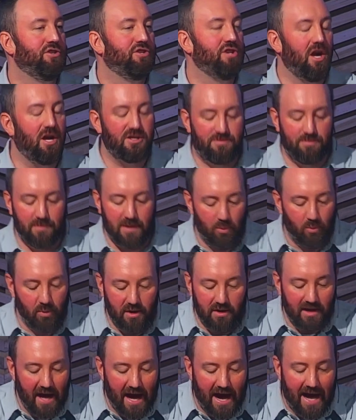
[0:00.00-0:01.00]
judgment
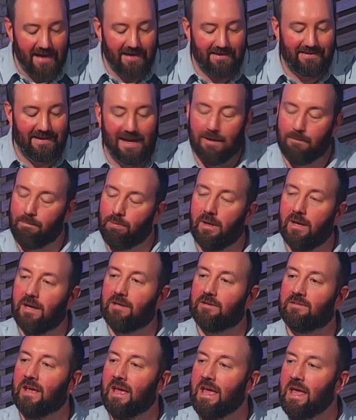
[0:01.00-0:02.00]
would not take
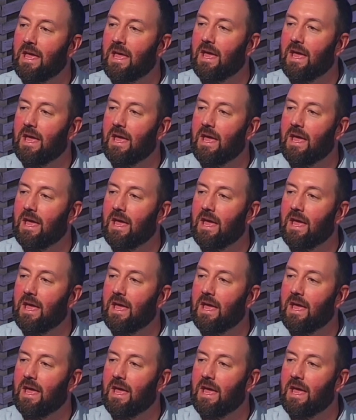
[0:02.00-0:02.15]
place